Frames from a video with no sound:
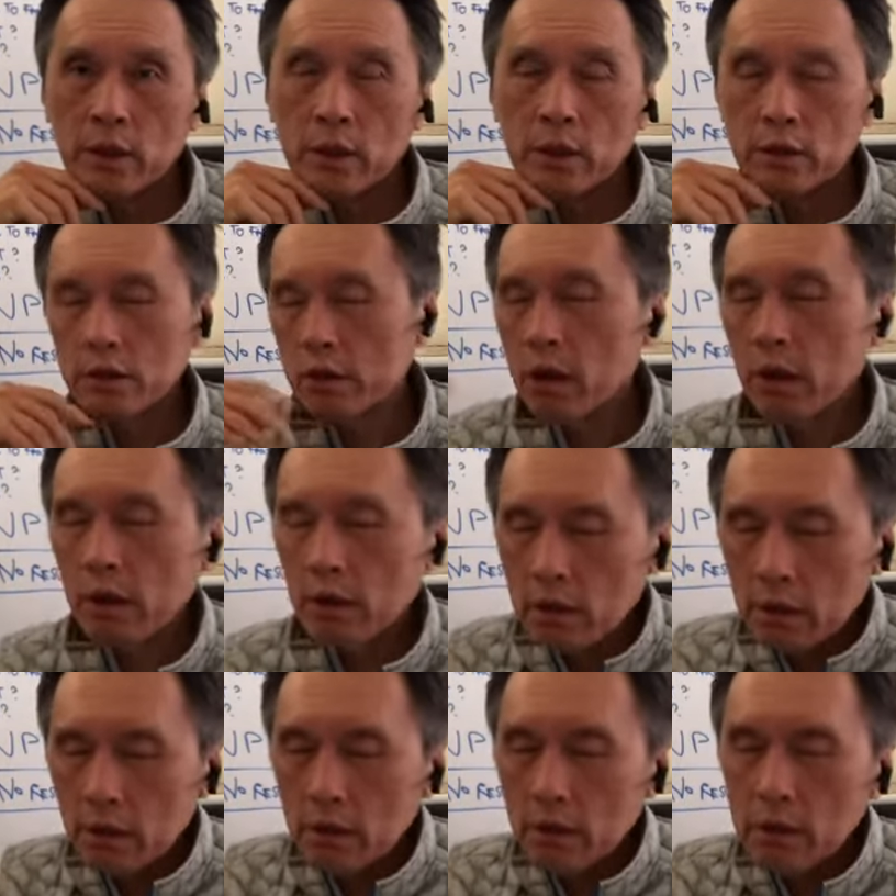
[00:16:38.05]

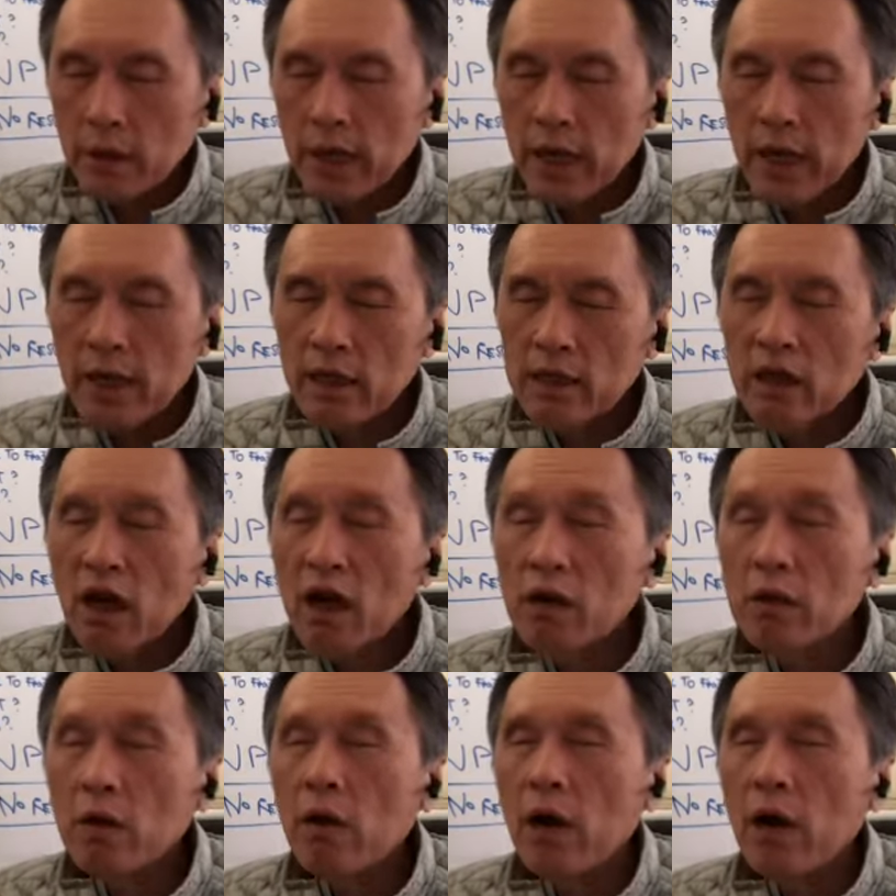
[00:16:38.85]
So they
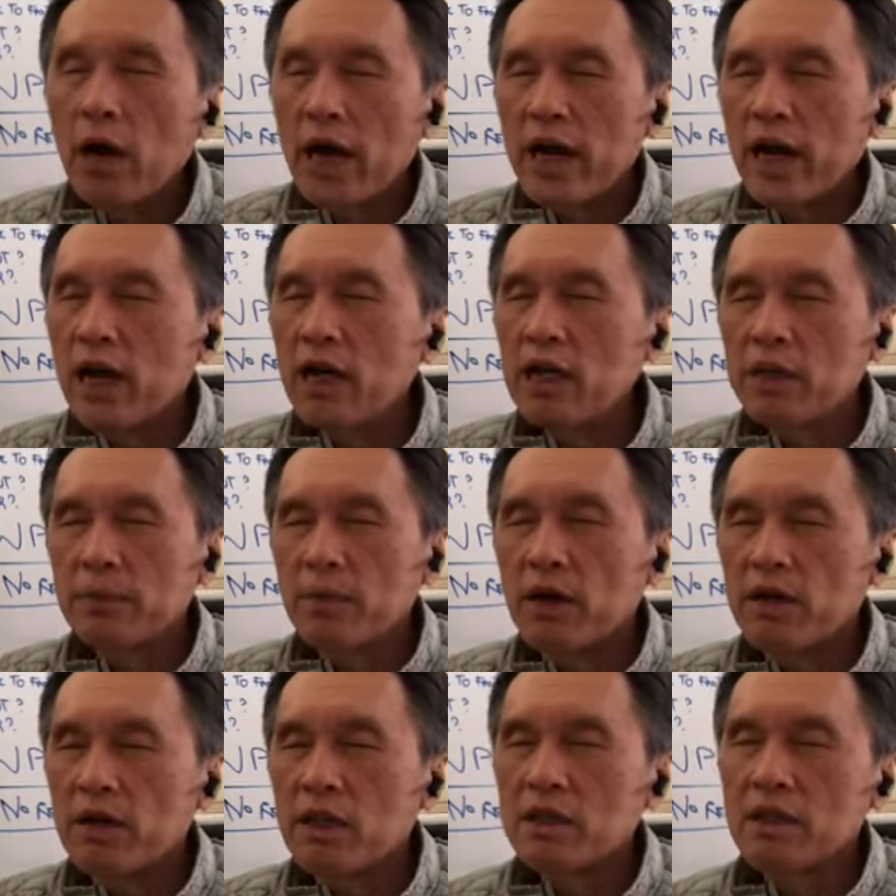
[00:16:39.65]
thought, oh, I heard
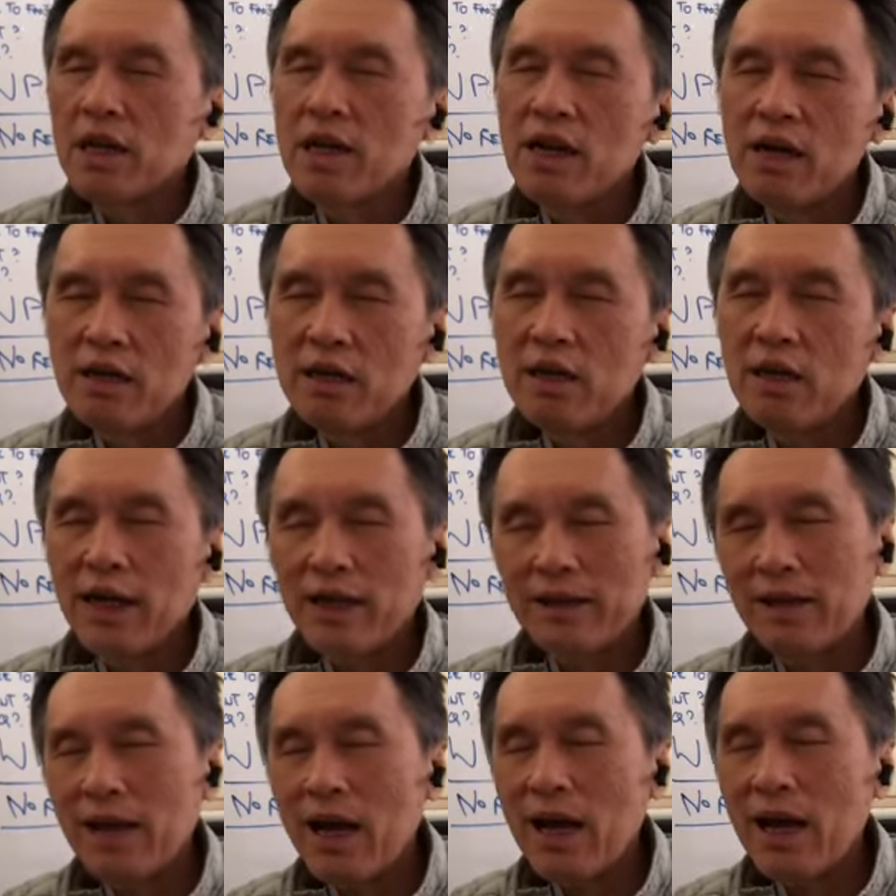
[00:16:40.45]
about this Heng
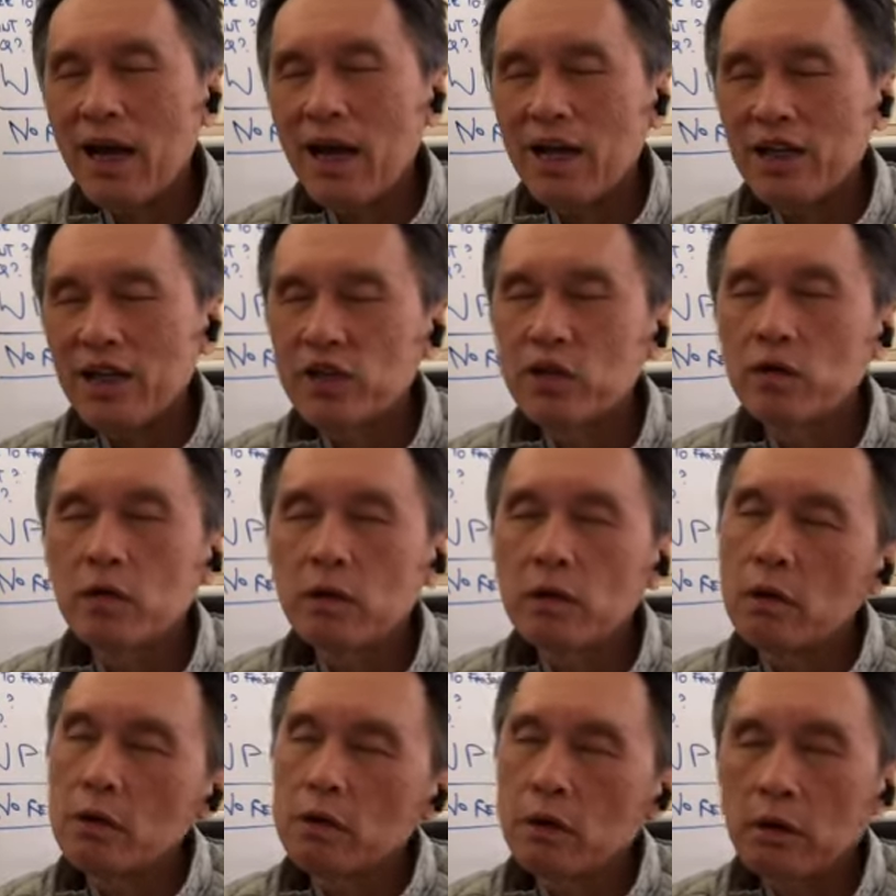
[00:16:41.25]
and Ha.
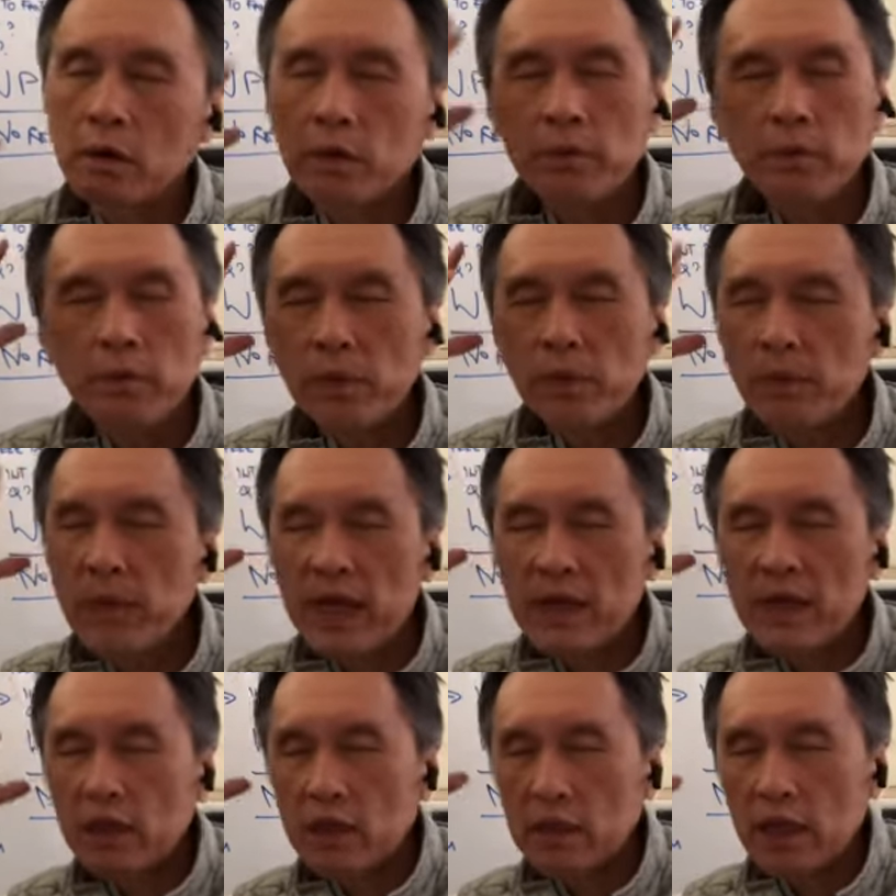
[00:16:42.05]
So,
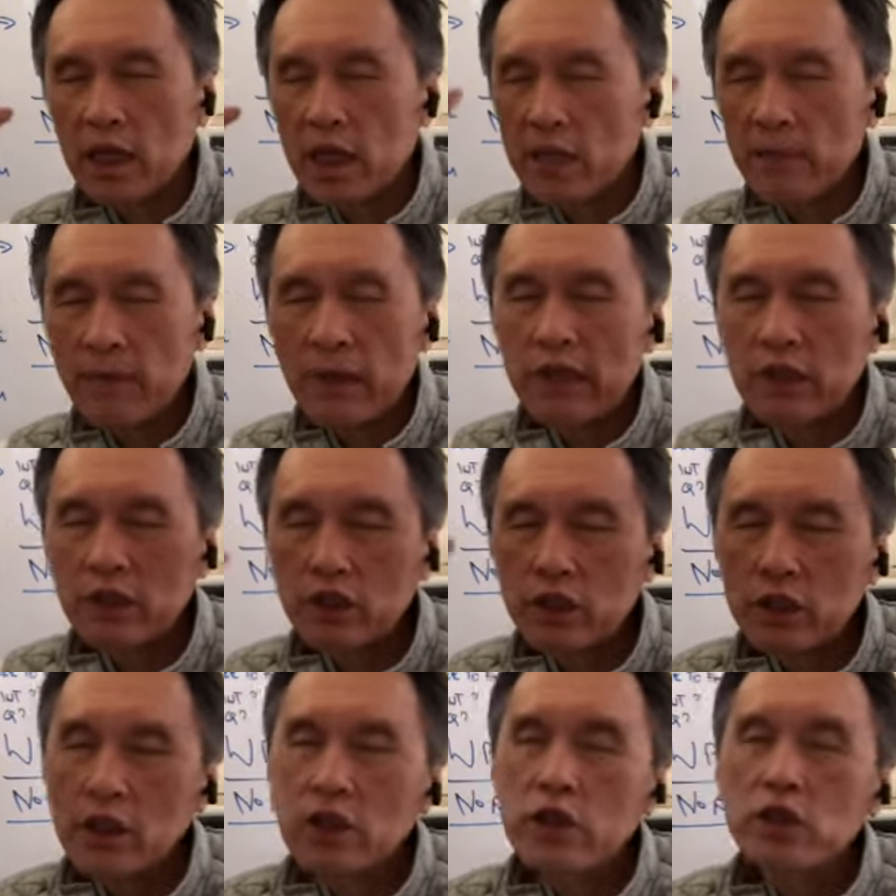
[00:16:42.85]
based on their
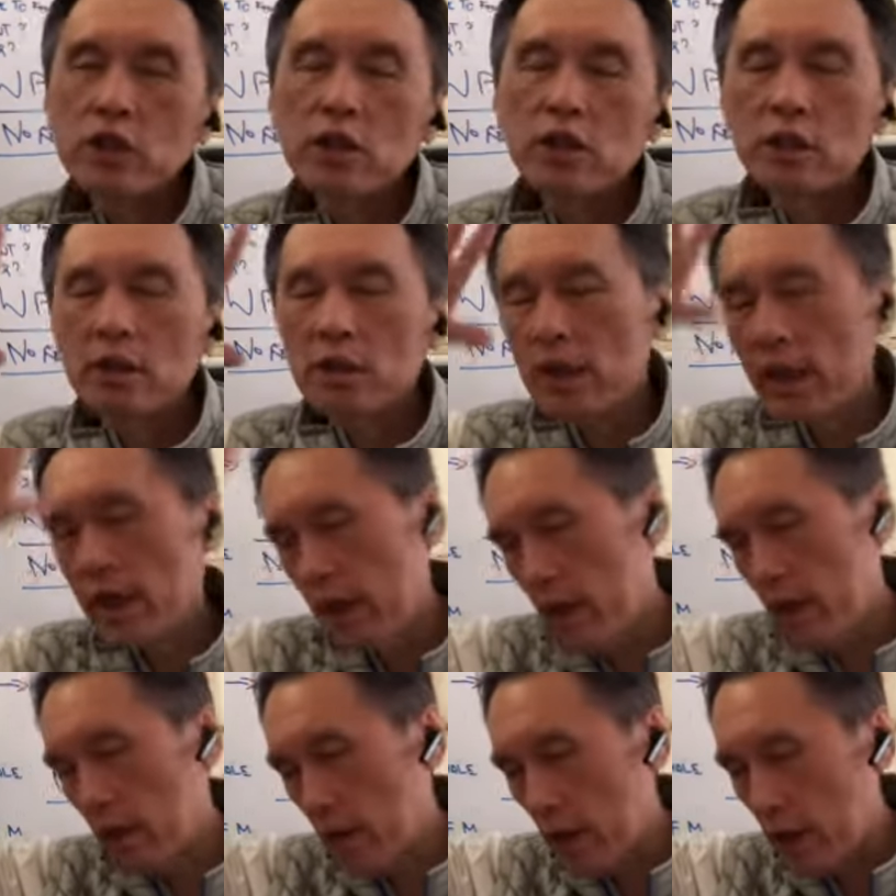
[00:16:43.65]
imagination,
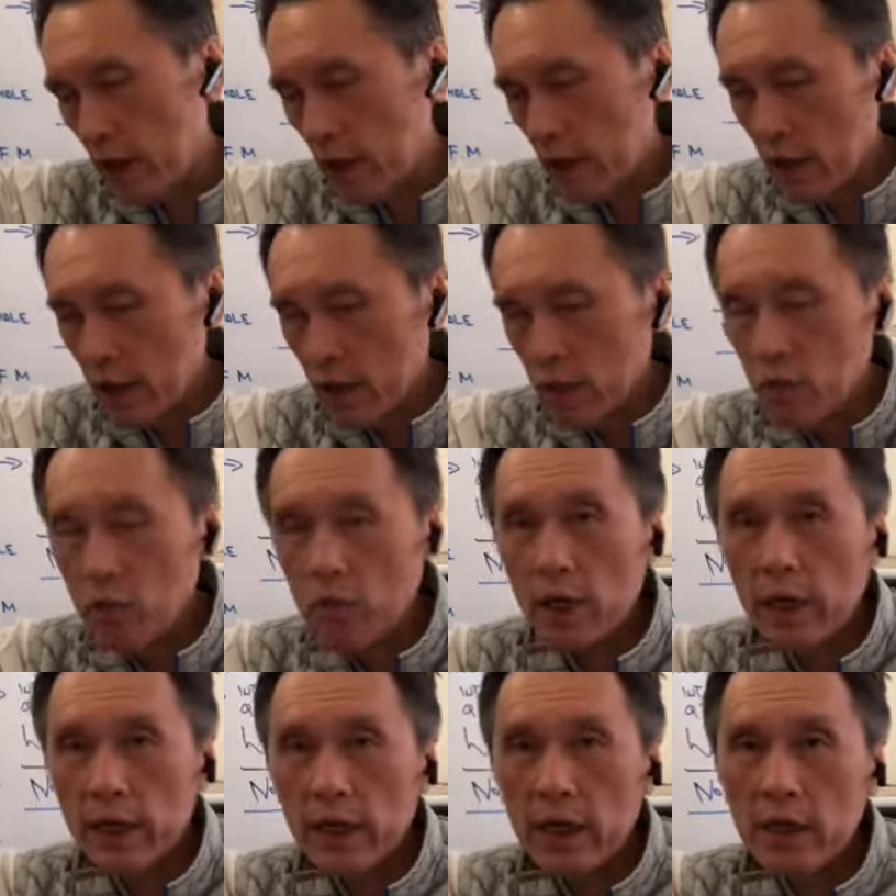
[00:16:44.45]
they do
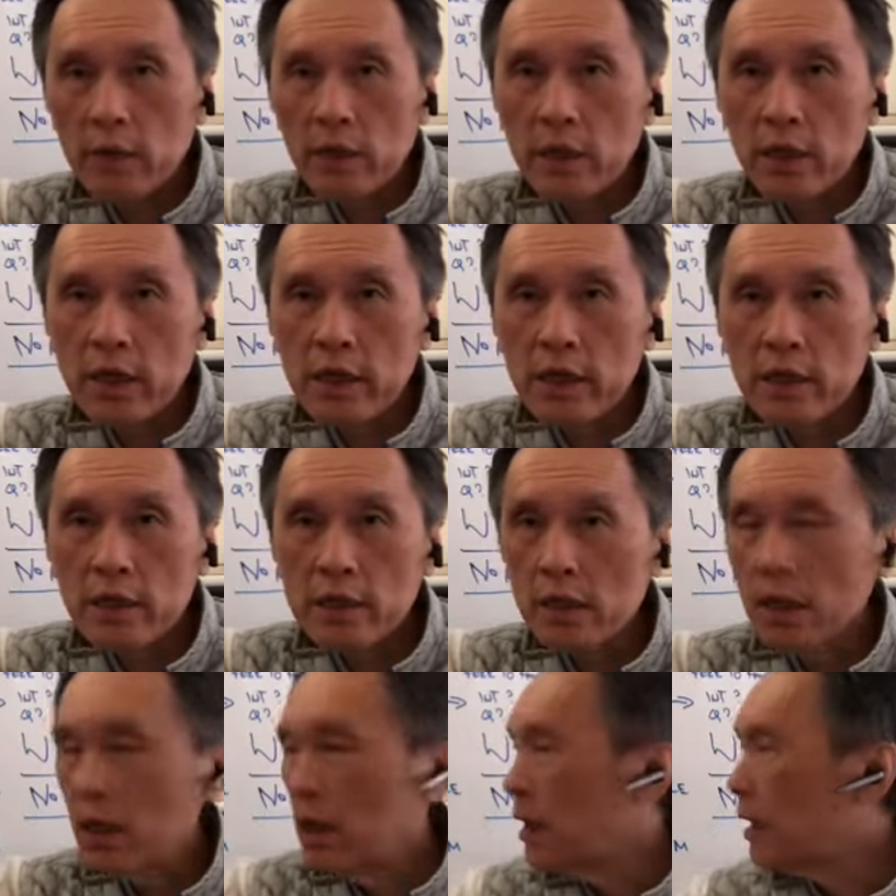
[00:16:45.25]
whatever it is.